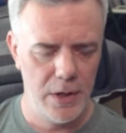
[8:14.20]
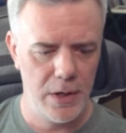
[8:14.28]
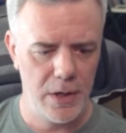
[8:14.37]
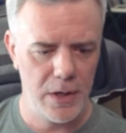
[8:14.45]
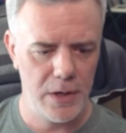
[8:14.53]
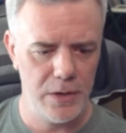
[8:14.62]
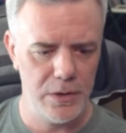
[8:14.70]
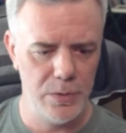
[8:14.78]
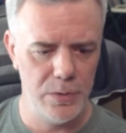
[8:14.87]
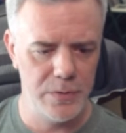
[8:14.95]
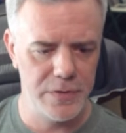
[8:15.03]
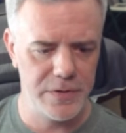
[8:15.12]

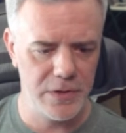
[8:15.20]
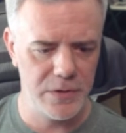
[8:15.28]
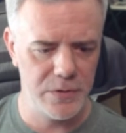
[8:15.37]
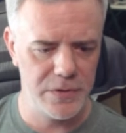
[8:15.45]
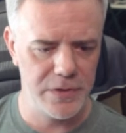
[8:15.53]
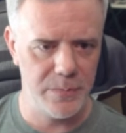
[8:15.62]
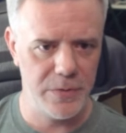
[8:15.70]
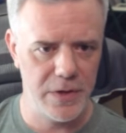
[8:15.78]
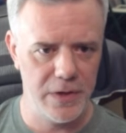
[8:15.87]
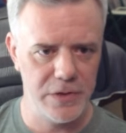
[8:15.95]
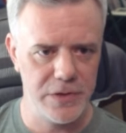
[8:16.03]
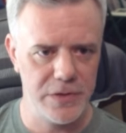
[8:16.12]
You would set those up
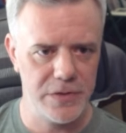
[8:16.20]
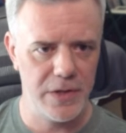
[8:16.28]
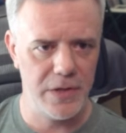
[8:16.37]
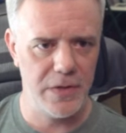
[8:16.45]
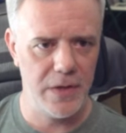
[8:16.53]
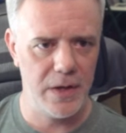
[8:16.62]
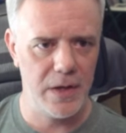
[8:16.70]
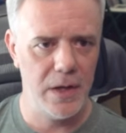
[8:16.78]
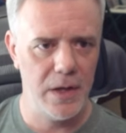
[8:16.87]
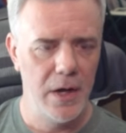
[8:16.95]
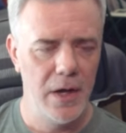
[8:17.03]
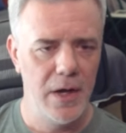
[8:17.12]
there just like that.
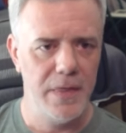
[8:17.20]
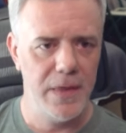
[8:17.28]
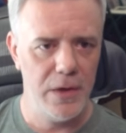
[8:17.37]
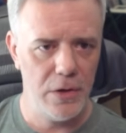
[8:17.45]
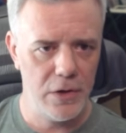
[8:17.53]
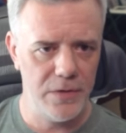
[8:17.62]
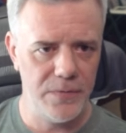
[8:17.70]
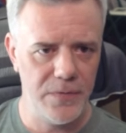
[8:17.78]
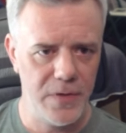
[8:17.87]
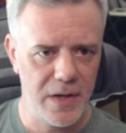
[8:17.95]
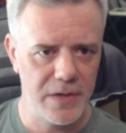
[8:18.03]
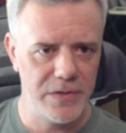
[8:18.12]
The
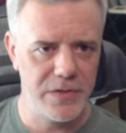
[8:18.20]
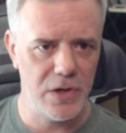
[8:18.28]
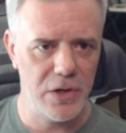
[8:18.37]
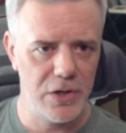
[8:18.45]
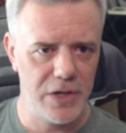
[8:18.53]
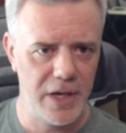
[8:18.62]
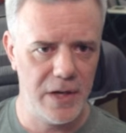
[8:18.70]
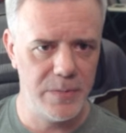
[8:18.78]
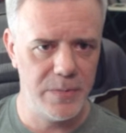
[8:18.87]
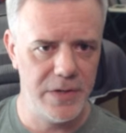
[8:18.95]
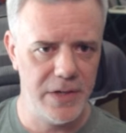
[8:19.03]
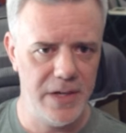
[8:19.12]
artifacts are
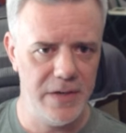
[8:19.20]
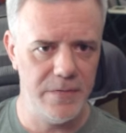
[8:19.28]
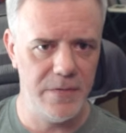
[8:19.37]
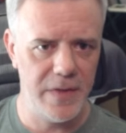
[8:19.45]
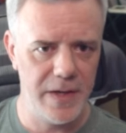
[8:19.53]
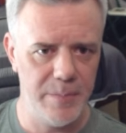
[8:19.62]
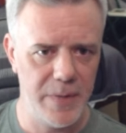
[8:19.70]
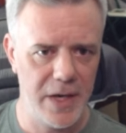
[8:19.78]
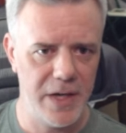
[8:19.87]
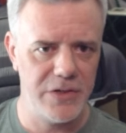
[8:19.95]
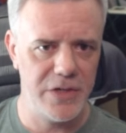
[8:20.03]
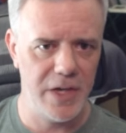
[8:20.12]
kept if they
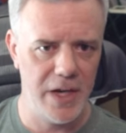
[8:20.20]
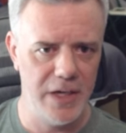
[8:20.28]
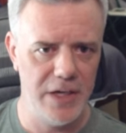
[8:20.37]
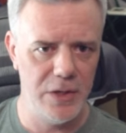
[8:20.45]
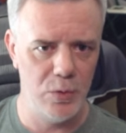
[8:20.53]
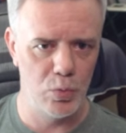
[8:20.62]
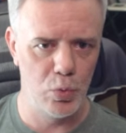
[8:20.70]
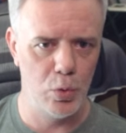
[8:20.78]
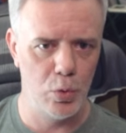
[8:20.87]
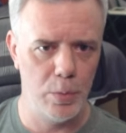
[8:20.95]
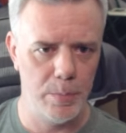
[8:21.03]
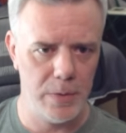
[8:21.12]
match any
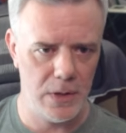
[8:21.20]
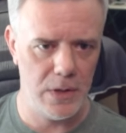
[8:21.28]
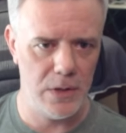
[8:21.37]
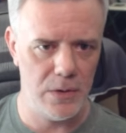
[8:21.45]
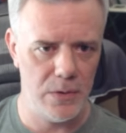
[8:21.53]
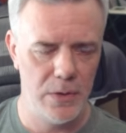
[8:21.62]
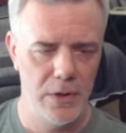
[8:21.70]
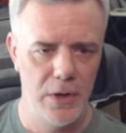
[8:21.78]
rule below.